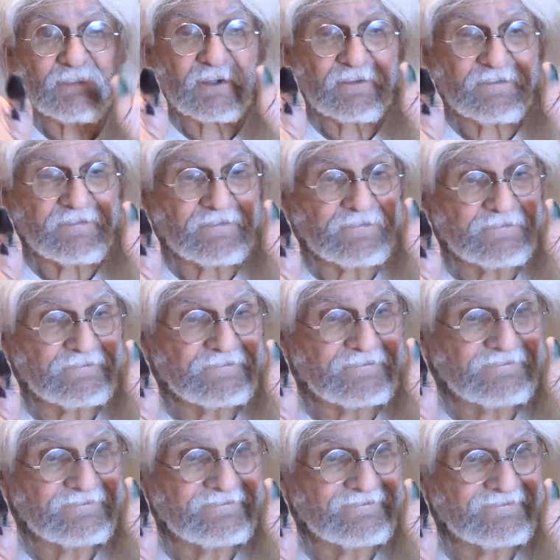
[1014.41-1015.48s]
of
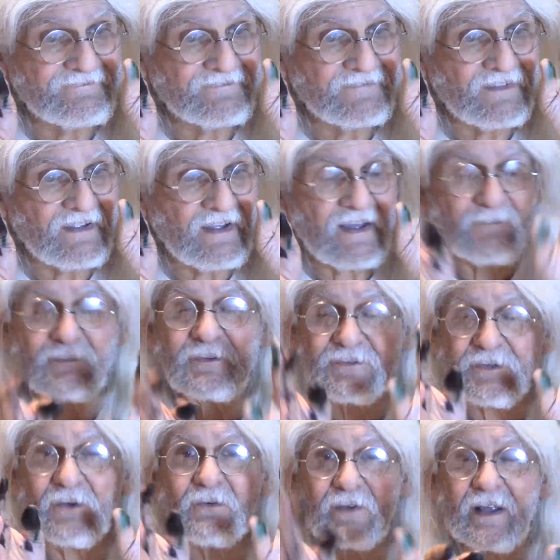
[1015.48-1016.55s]

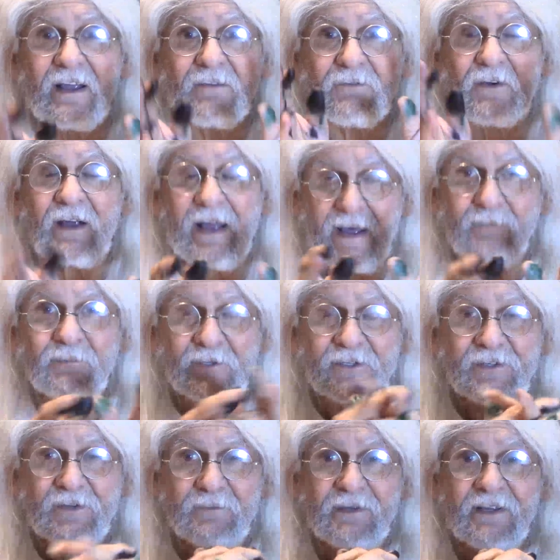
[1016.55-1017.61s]
episode ever happened
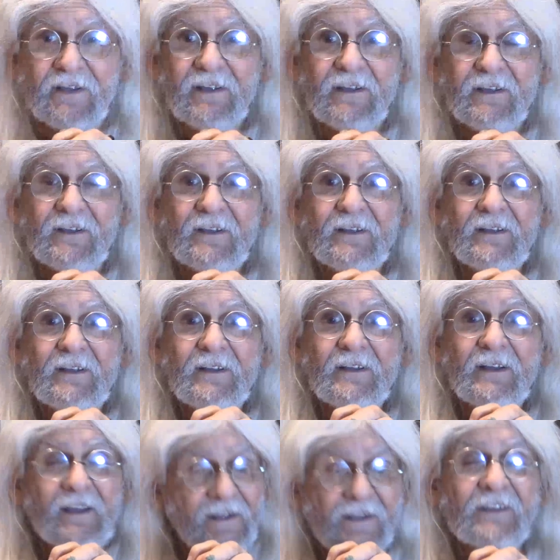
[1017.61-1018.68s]
to me,
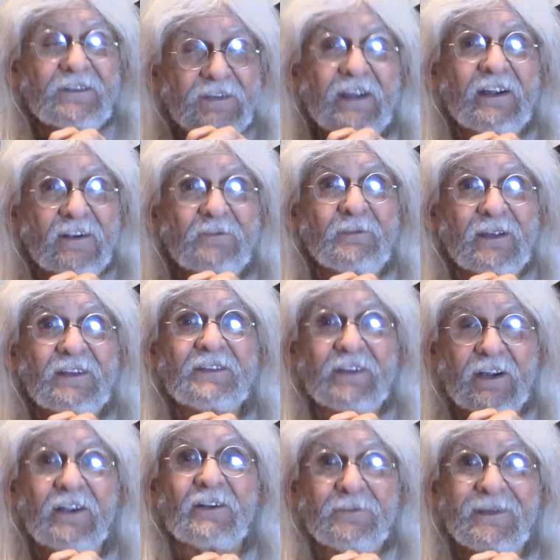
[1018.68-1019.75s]
and it scared me
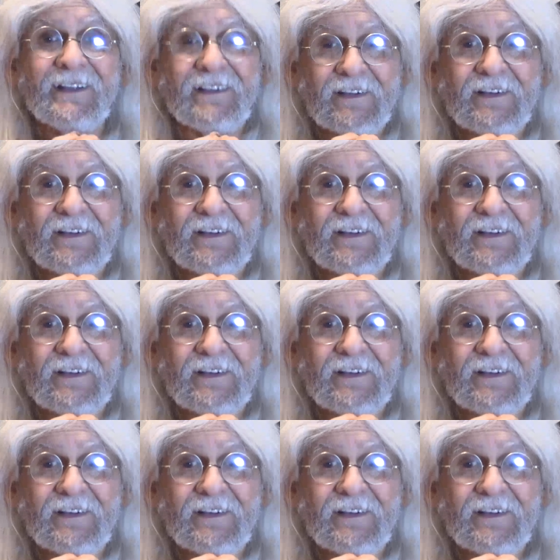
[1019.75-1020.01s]
to